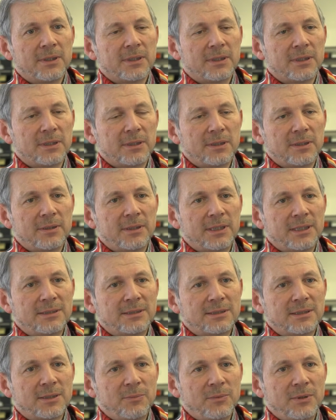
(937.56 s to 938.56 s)
Uh,
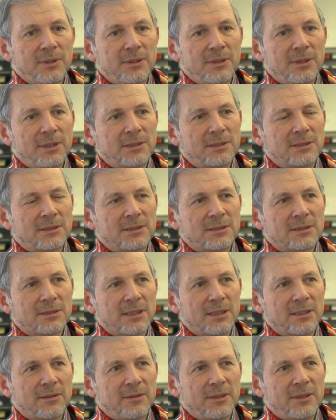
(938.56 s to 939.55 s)
that's something that's,
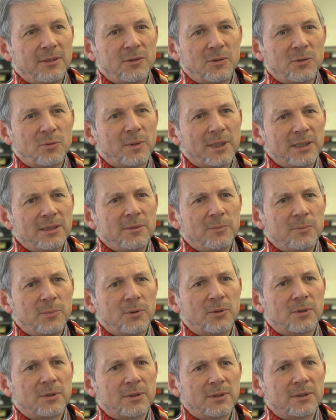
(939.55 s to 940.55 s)
I think, quite
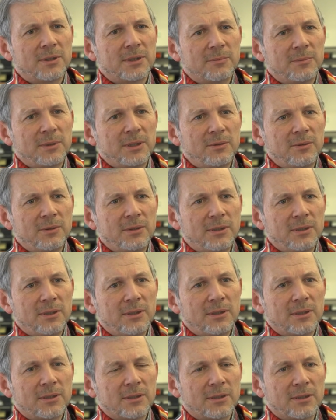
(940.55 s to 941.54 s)
important. I mean,
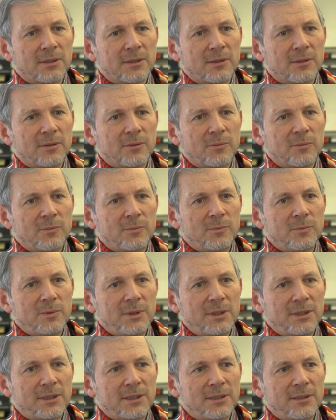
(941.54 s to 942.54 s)
uh,
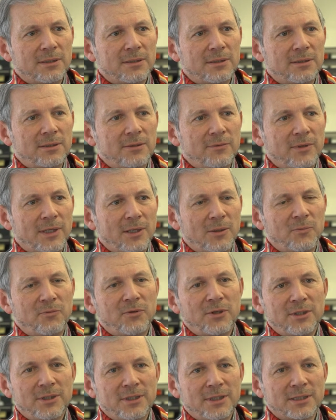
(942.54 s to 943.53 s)
we can develop
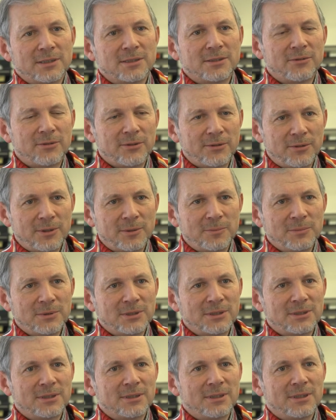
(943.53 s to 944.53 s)
very nice
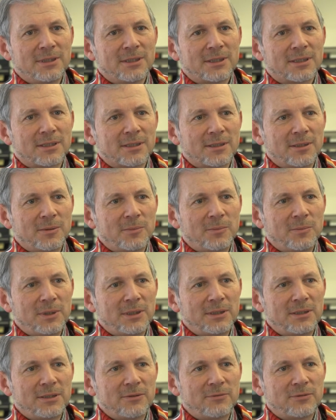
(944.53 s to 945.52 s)
theorems, uh,
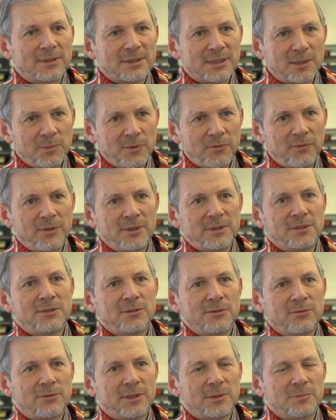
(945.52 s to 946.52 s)
but if some of these
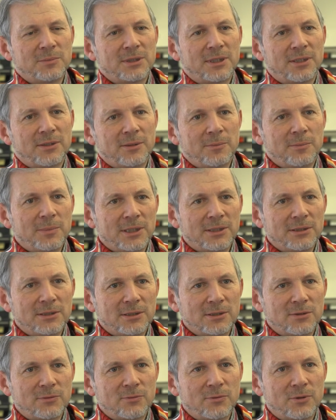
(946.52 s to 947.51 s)
theorems are the
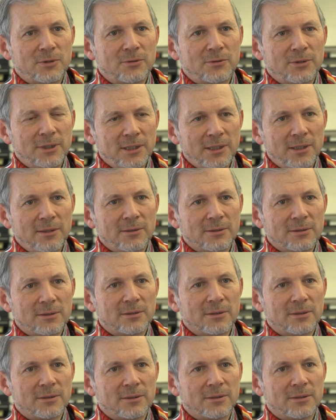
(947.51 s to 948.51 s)
basis for real
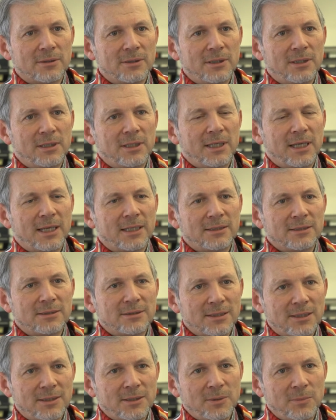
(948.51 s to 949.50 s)
uh,
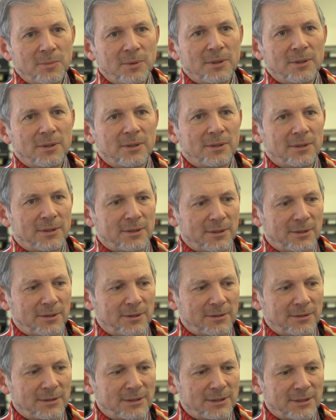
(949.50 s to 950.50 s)
understandable
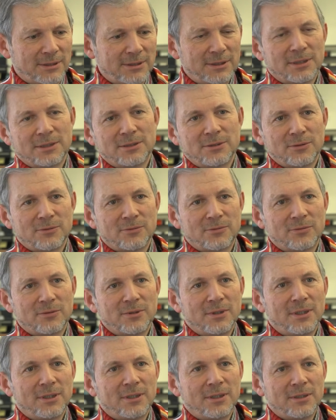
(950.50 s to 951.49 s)
uh, success of
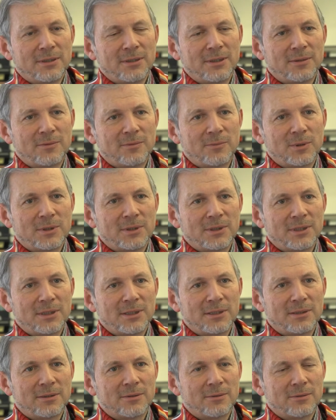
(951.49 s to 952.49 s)
that one
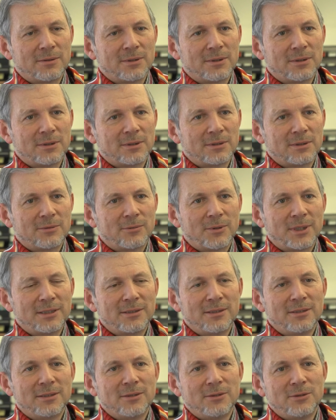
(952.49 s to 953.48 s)
can uh,
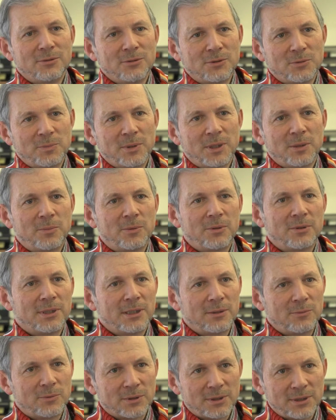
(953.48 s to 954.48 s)
write in a newspaper,
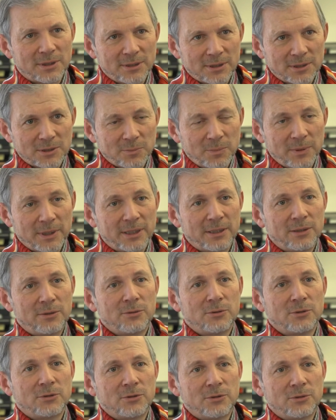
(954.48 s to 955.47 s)
that one can explain
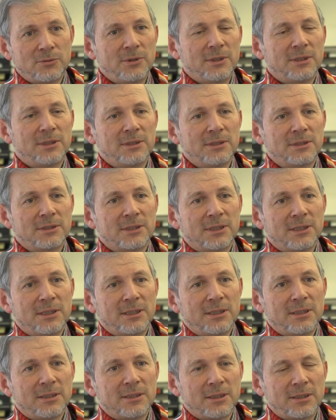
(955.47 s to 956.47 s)
to students,
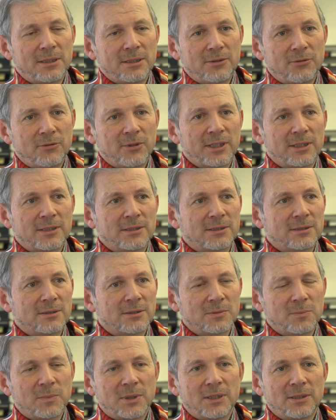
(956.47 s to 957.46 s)
that attracts
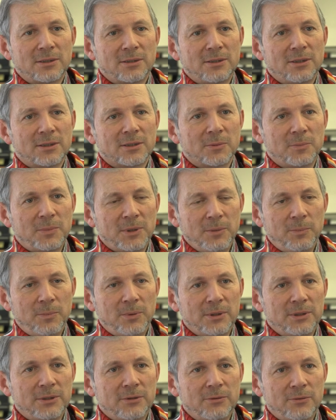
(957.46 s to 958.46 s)
smart young
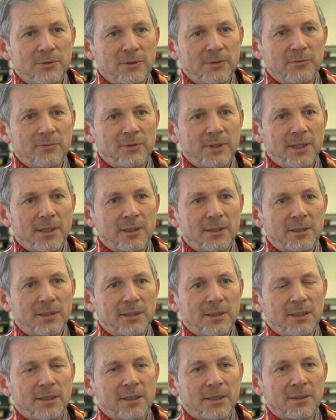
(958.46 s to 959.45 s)
people into the field.
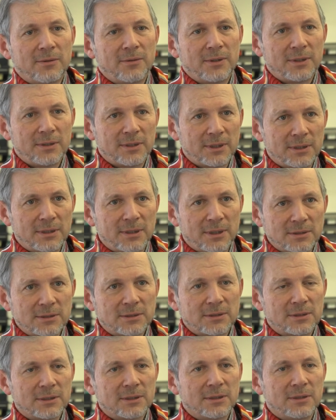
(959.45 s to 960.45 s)
I think that
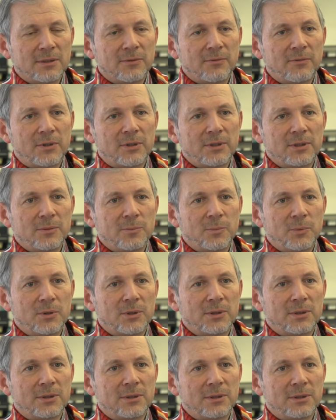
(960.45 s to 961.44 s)
that's an, a very
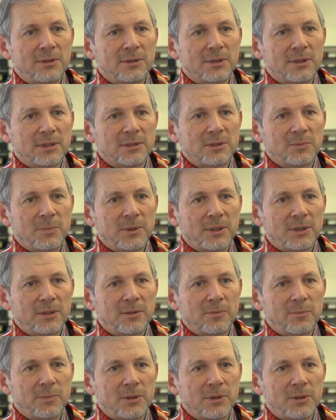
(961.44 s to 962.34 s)
important aspect,